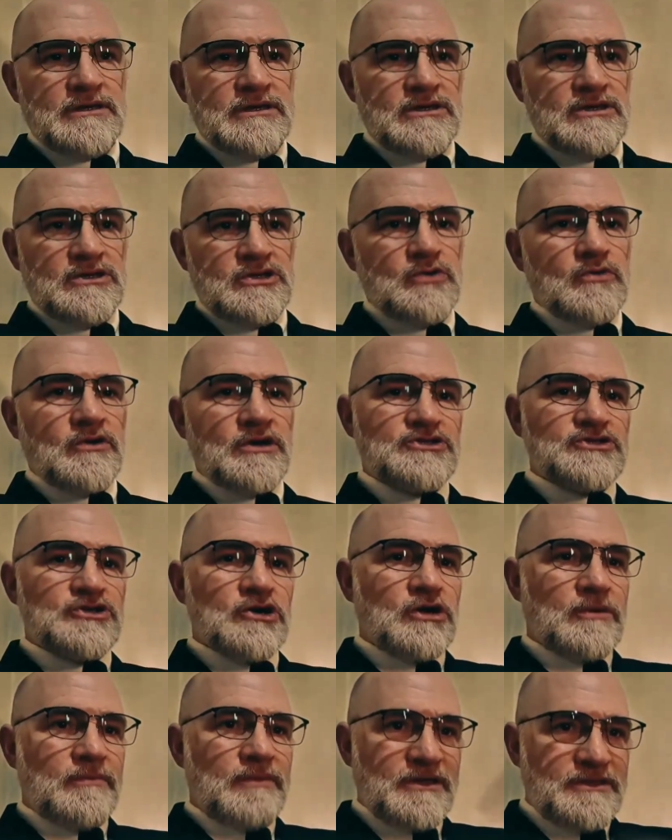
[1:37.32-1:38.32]
You want to
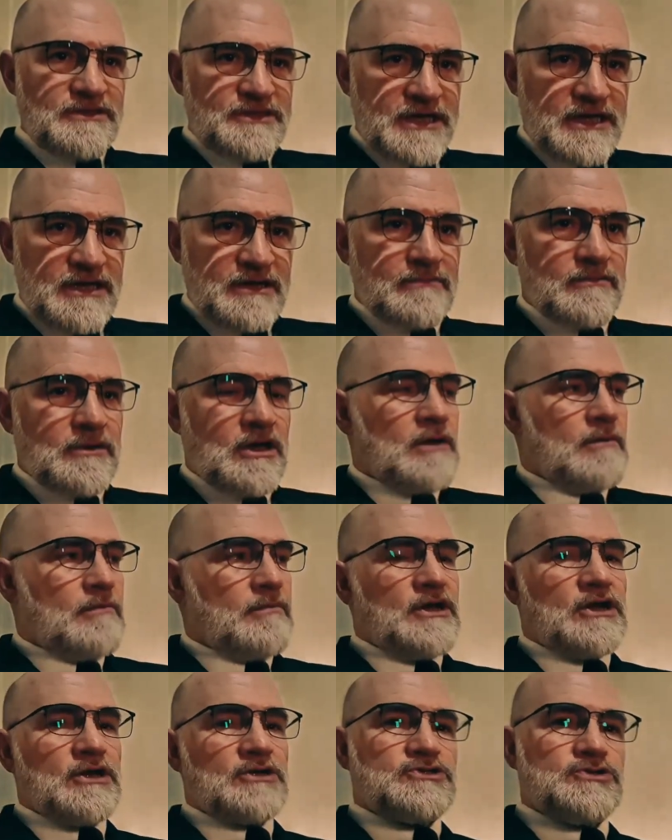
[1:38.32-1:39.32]
talk about them
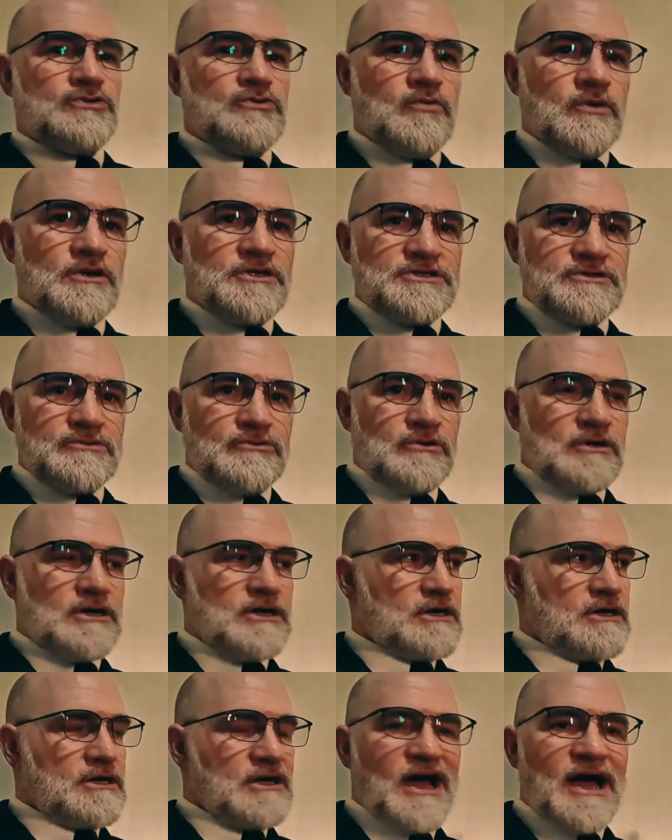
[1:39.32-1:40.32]
because you want to
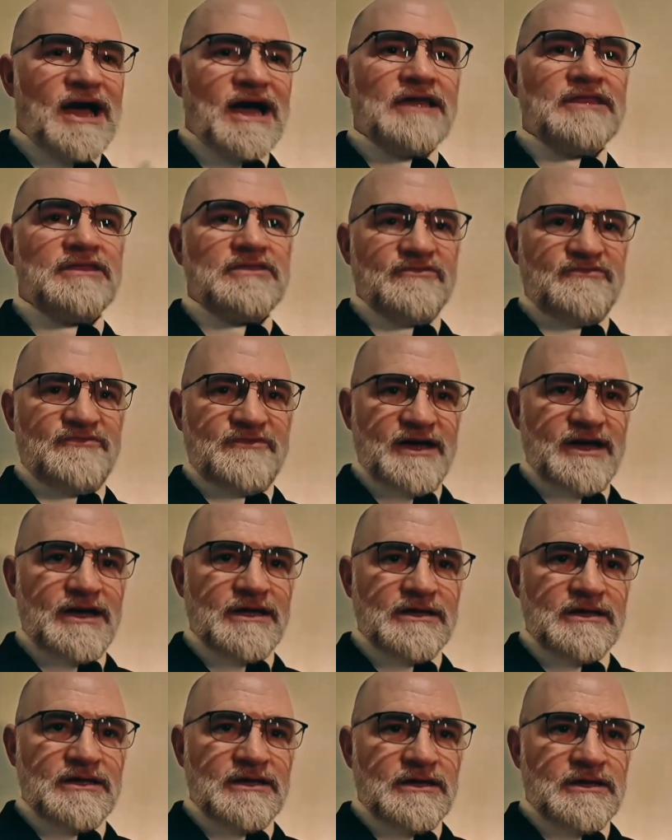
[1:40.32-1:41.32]
hide the
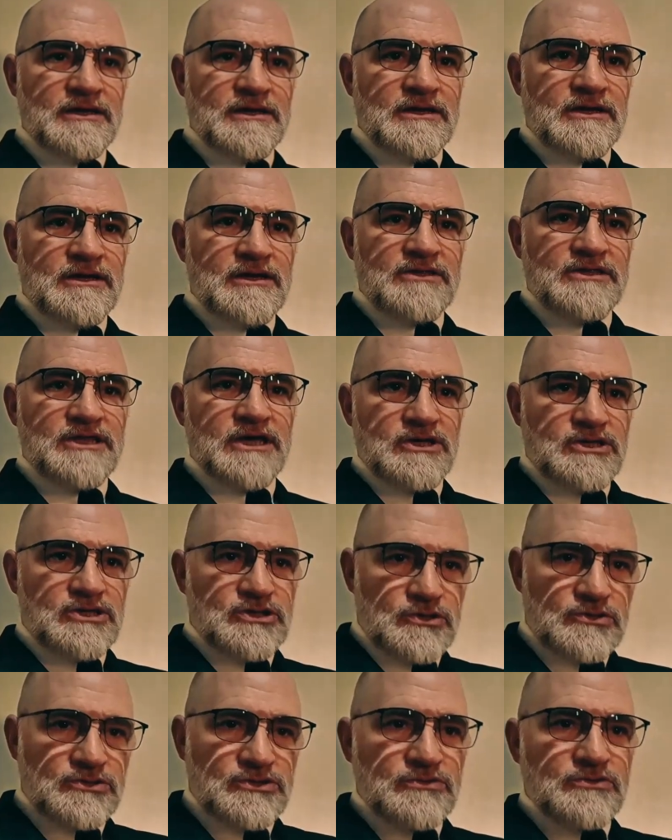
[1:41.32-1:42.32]
fact that
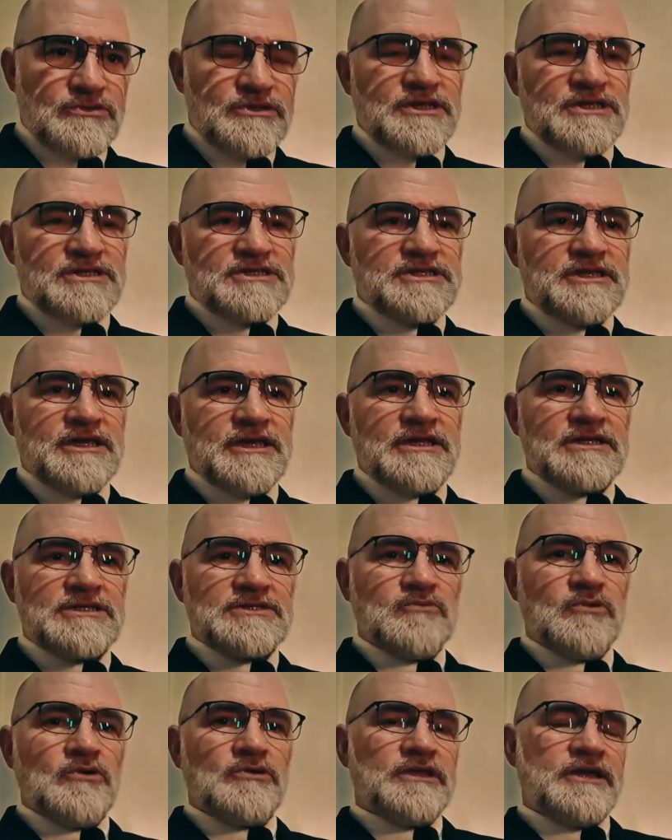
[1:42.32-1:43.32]
you do these
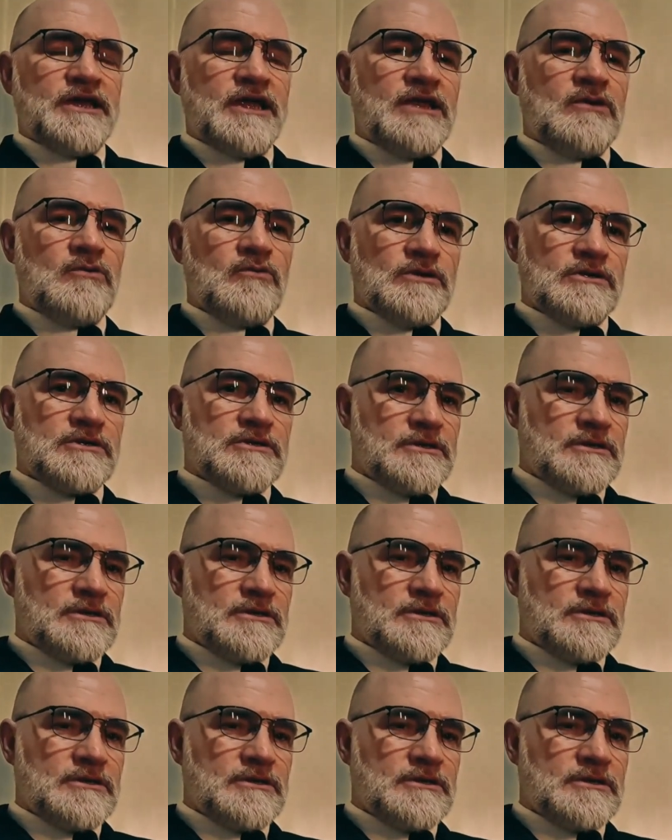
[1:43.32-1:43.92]
things more than anyone.